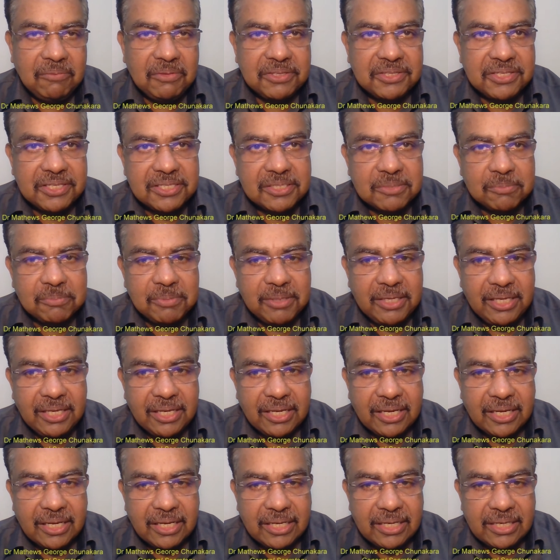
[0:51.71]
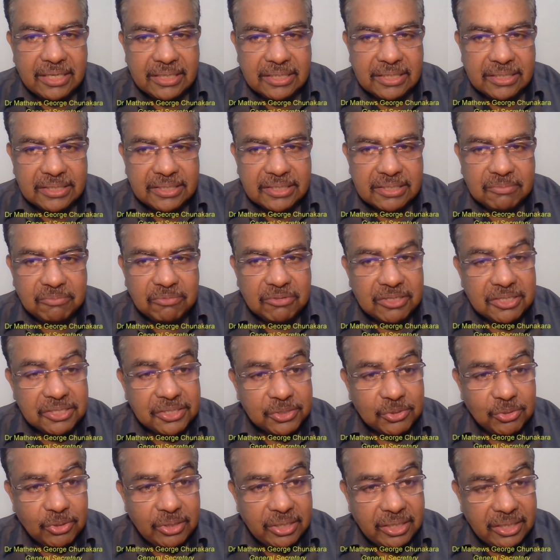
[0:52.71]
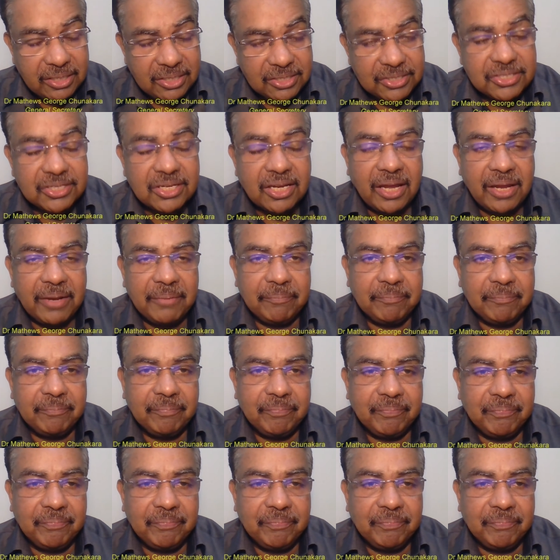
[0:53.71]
which is being held virtually this time.